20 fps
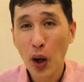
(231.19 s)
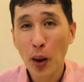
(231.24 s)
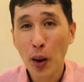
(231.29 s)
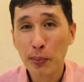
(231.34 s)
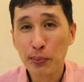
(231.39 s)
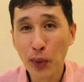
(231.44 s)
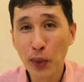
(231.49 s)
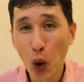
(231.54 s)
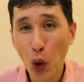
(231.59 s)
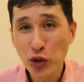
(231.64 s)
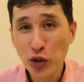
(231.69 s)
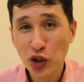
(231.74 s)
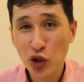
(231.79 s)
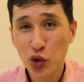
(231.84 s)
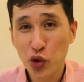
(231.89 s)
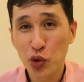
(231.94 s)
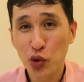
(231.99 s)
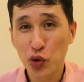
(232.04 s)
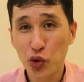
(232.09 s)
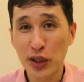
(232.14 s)
most
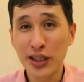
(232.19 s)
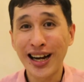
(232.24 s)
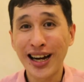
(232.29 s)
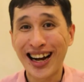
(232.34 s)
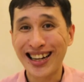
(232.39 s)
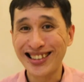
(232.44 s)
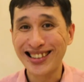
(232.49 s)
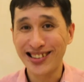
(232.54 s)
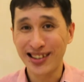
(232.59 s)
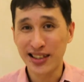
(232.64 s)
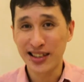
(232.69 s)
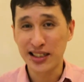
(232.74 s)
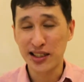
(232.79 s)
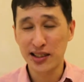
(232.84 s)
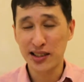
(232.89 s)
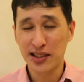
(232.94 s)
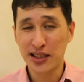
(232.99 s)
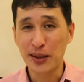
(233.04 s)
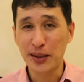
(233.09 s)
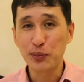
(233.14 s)
children answer in the
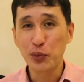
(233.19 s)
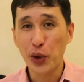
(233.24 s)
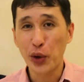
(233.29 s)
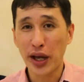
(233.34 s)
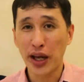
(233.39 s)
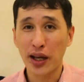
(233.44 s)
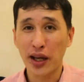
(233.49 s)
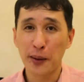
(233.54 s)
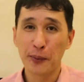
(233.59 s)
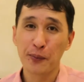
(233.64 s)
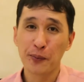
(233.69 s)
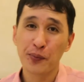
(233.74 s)
same way.